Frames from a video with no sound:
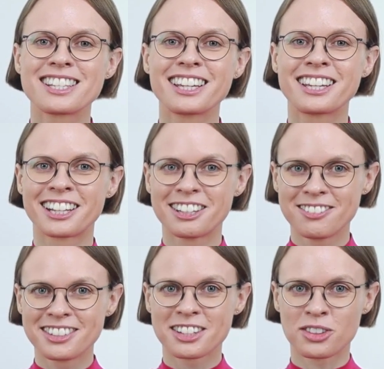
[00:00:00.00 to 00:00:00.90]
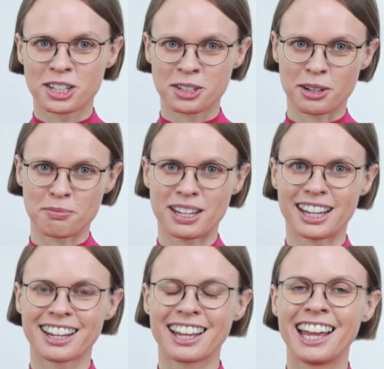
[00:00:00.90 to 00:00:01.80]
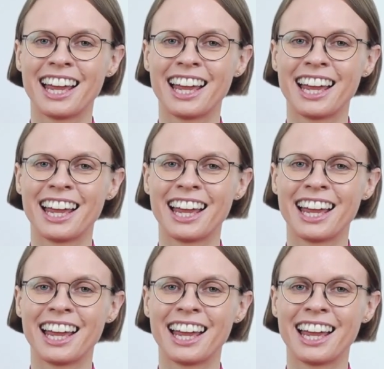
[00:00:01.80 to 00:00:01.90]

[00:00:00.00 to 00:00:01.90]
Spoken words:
include the topic